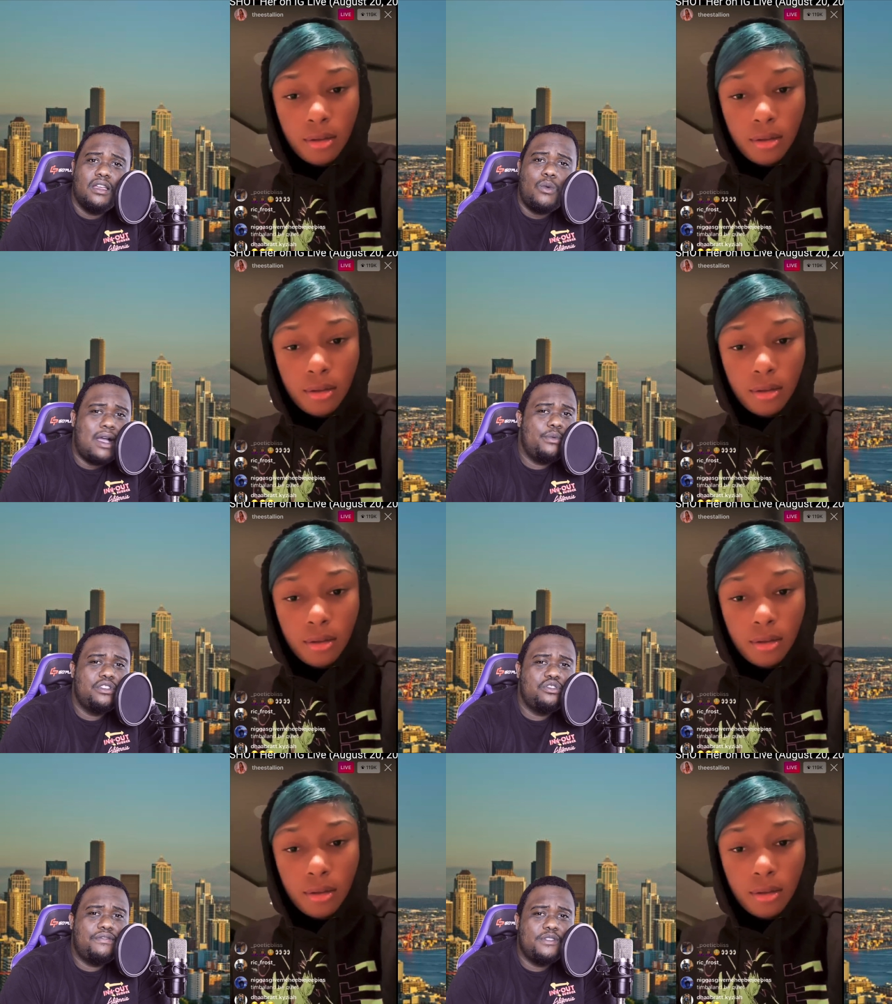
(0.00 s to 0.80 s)
Speaker 1: why would
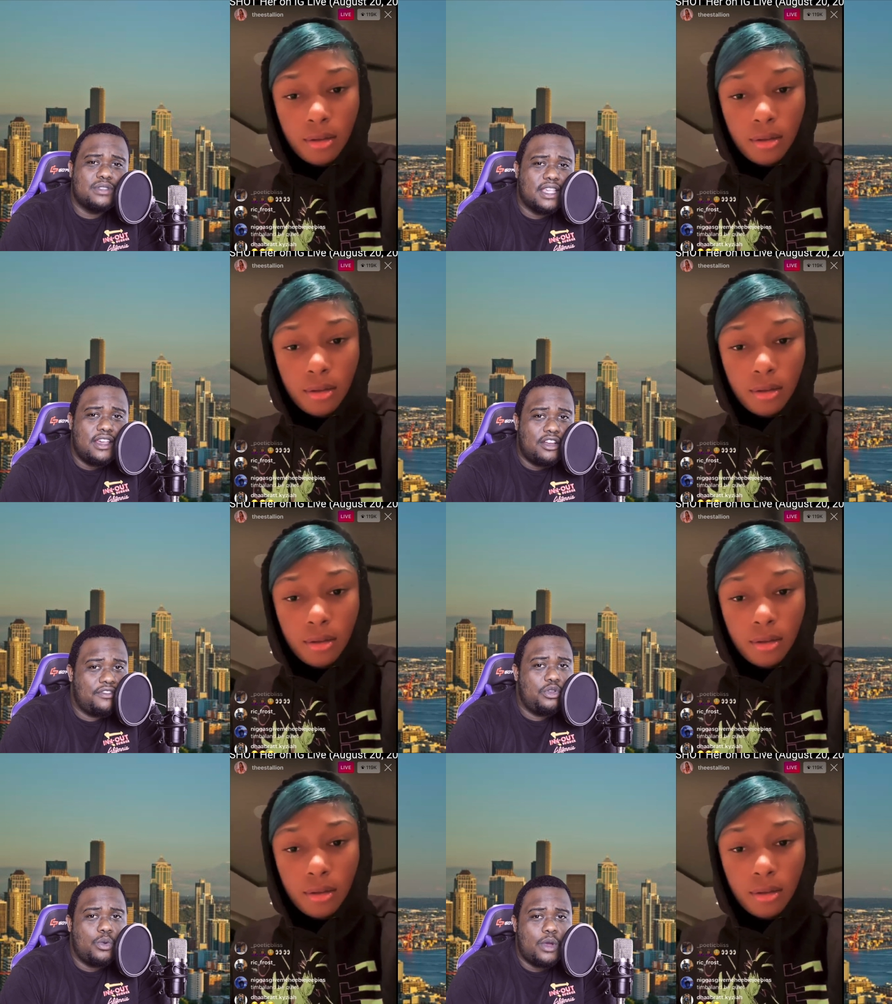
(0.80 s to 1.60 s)
you feel scared if
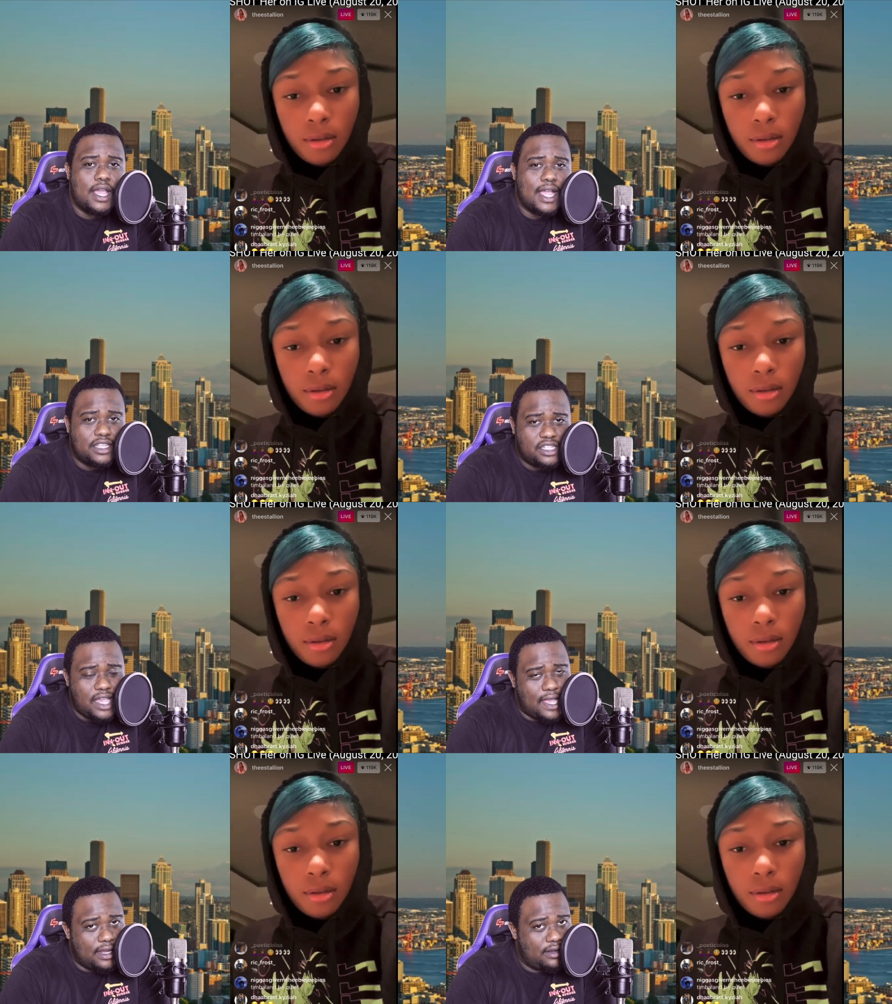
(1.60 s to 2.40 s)
you the one that got
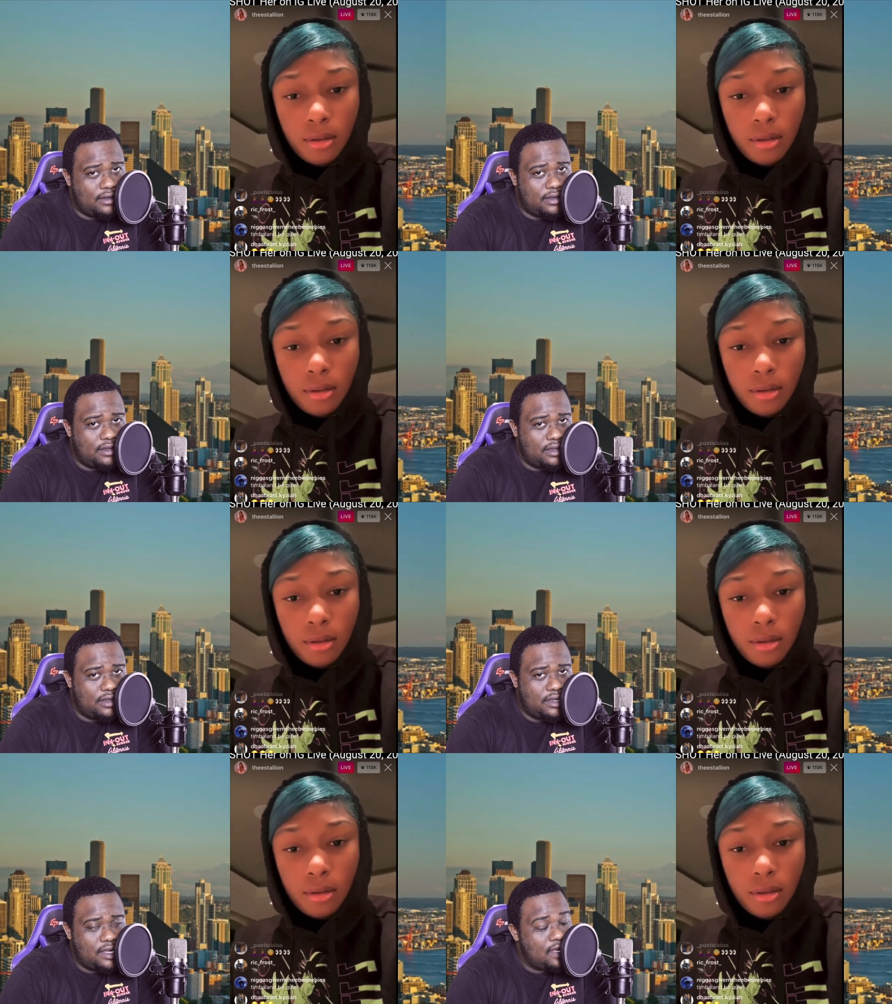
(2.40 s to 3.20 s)
shot?
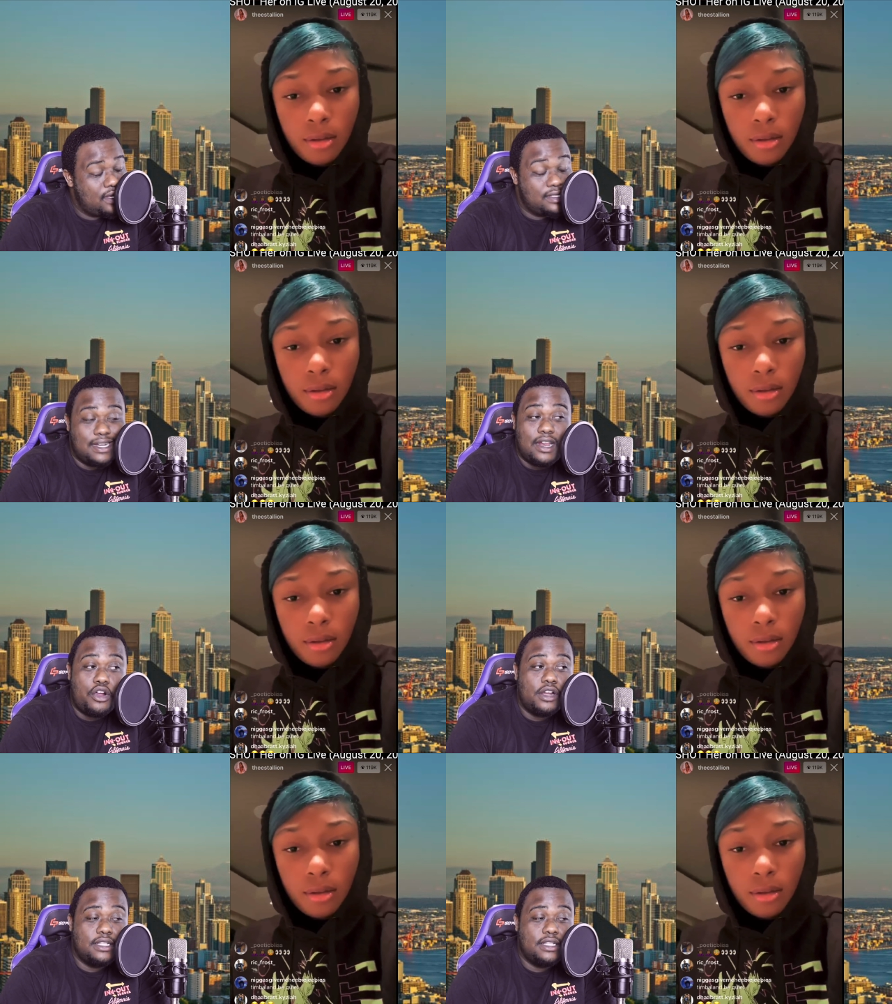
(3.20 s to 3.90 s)
See, that already